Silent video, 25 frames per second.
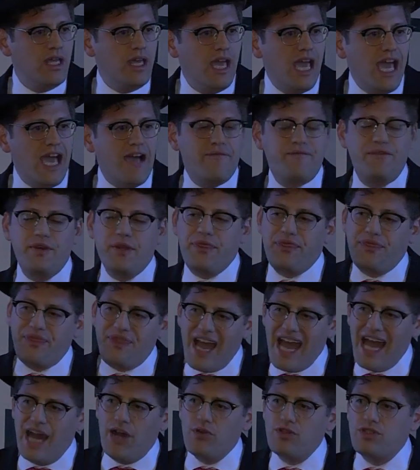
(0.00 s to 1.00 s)
And for
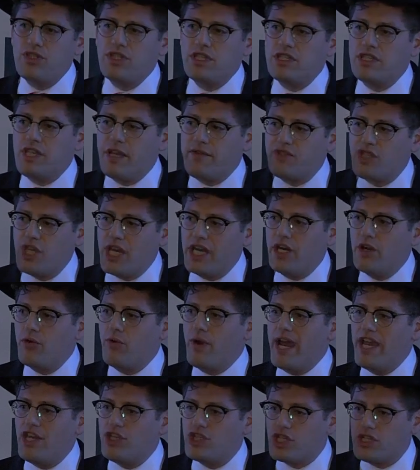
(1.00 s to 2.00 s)
thousands of
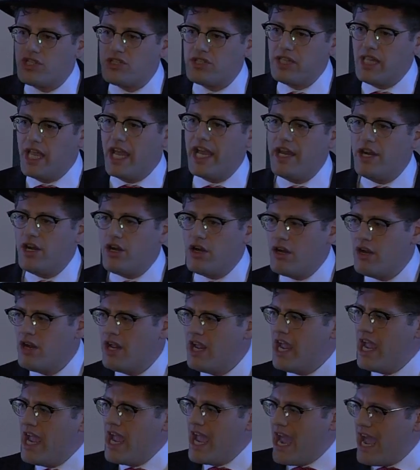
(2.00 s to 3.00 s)
generations later,
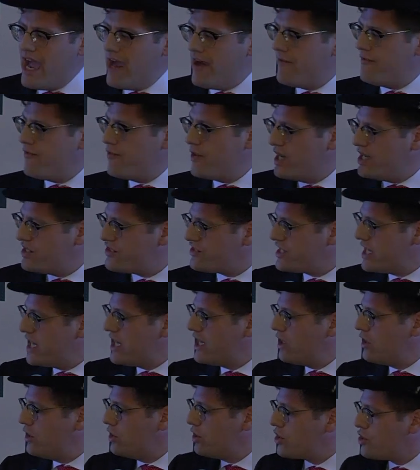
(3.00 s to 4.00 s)
every
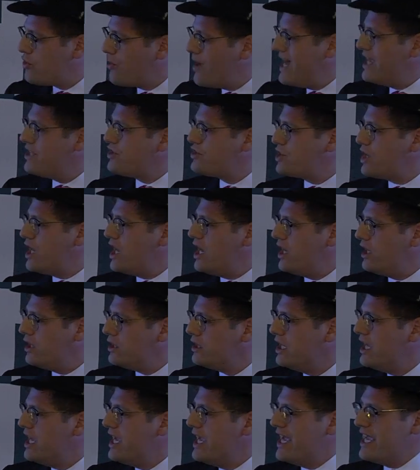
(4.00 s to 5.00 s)
single
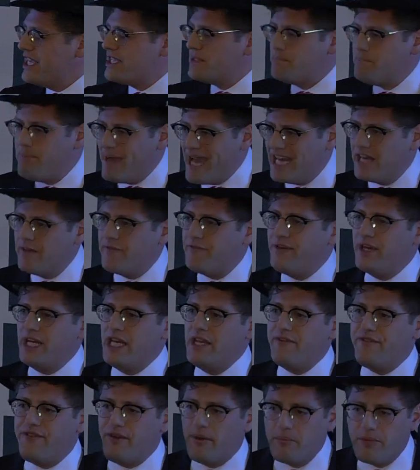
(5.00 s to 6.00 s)
grandchild is
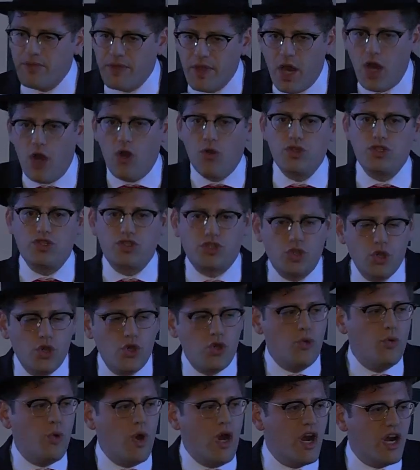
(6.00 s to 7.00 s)
benefiting from those
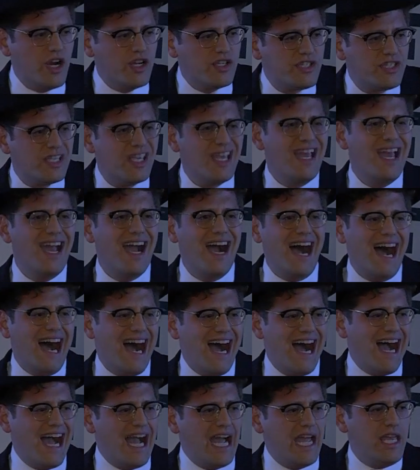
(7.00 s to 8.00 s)
2 words,
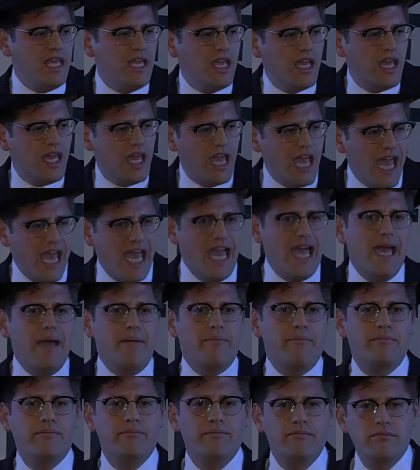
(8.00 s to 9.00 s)
I
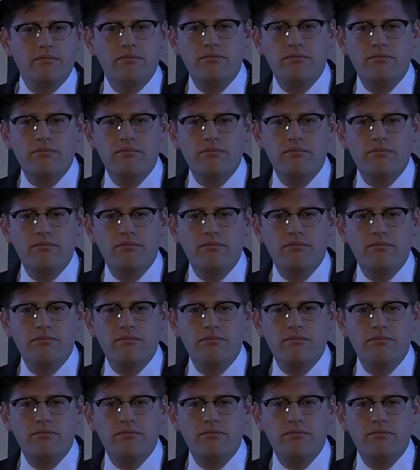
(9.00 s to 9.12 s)
am.